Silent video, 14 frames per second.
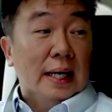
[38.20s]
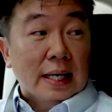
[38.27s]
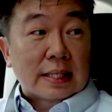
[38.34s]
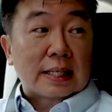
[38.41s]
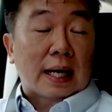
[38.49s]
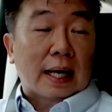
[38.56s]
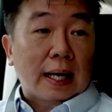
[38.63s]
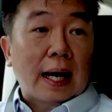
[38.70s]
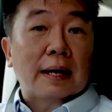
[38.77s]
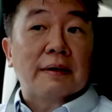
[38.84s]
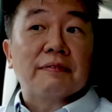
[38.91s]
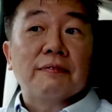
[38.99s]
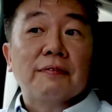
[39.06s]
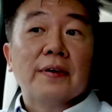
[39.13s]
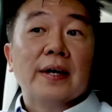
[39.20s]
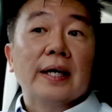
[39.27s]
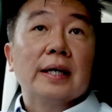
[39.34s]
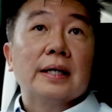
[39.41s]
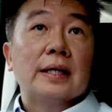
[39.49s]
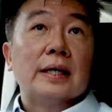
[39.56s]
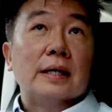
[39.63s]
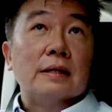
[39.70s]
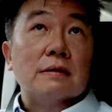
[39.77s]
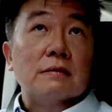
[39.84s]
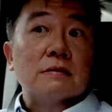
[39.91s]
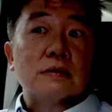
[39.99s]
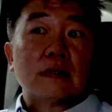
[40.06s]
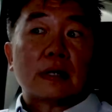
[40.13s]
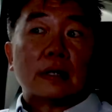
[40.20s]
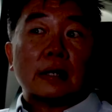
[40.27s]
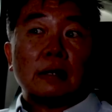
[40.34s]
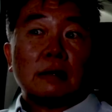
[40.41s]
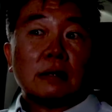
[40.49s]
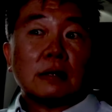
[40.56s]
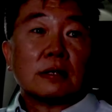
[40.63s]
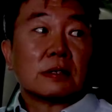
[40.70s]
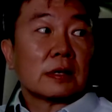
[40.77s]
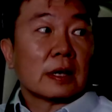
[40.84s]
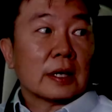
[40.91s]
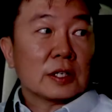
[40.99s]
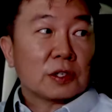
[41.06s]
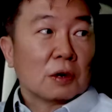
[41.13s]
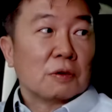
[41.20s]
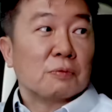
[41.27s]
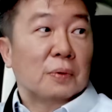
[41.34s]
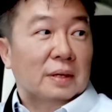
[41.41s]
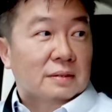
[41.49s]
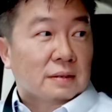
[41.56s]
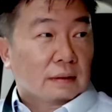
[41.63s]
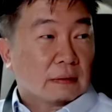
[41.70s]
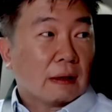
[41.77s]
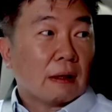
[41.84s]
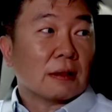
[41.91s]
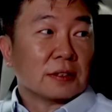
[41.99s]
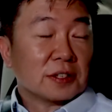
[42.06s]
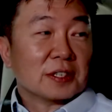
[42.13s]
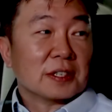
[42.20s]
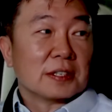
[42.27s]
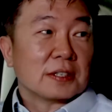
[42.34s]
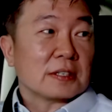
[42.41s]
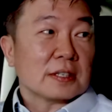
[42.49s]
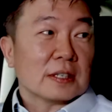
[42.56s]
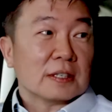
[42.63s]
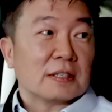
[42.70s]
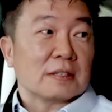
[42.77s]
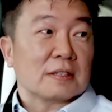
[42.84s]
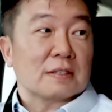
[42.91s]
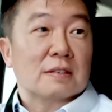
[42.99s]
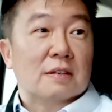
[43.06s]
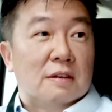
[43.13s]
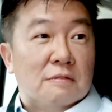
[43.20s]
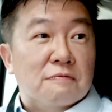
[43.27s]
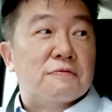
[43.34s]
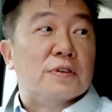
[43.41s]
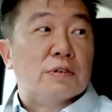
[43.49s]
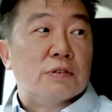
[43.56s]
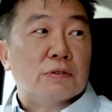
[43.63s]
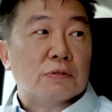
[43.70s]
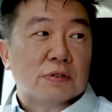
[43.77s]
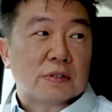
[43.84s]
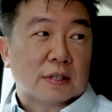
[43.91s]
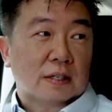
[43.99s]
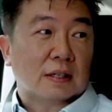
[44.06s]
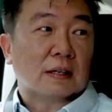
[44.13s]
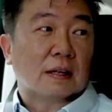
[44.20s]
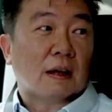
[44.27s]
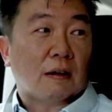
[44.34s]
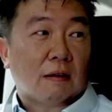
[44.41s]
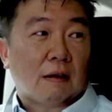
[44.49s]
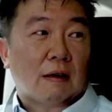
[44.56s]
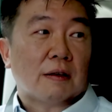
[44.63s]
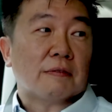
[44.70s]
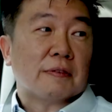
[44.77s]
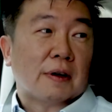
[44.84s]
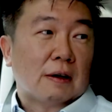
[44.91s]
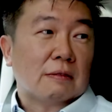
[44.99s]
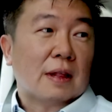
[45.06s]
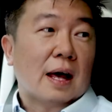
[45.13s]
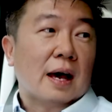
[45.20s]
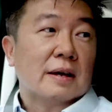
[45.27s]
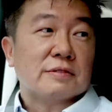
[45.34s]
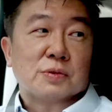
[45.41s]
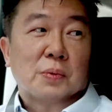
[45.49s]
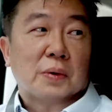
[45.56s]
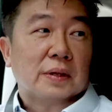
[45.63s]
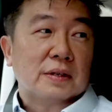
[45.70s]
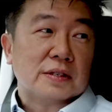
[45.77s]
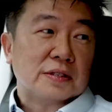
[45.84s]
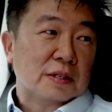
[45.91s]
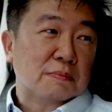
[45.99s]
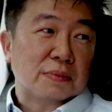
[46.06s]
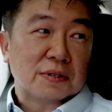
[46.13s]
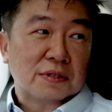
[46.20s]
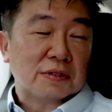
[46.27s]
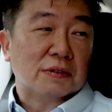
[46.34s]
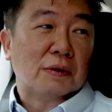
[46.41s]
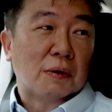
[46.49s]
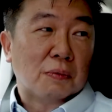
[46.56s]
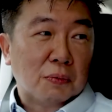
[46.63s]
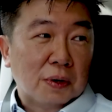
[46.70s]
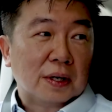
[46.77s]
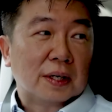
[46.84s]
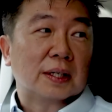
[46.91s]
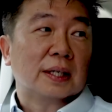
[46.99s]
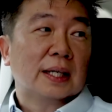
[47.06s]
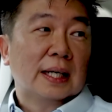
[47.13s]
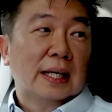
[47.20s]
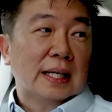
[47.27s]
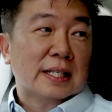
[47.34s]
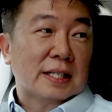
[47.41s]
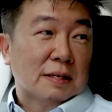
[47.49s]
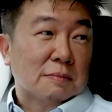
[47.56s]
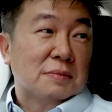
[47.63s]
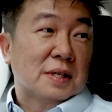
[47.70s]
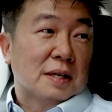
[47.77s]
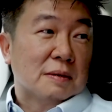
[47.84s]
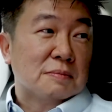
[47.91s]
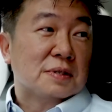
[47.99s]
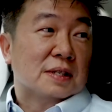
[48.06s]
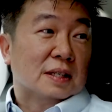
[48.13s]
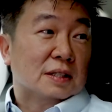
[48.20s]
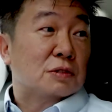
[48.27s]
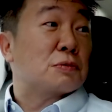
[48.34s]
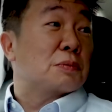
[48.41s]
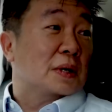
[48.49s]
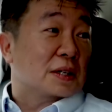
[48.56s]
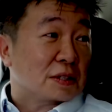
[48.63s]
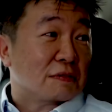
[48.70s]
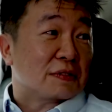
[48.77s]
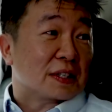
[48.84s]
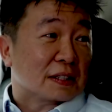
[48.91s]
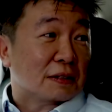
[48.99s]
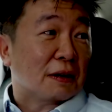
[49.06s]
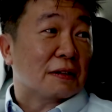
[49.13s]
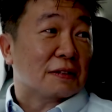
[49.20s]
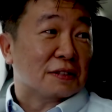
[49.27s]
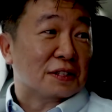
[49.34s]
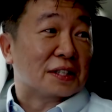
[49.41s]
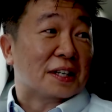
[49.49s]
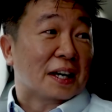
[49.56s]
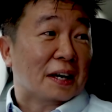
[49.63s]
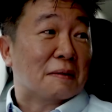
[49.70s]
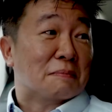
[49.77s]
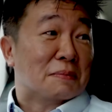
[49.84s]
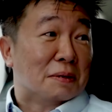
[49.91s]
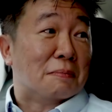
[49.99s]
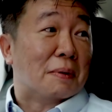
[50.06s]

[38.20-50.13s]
Yes, I think in this age of where technology is infused in a lot of our lives, whether it's in personal or work, sometimes too much of technology can be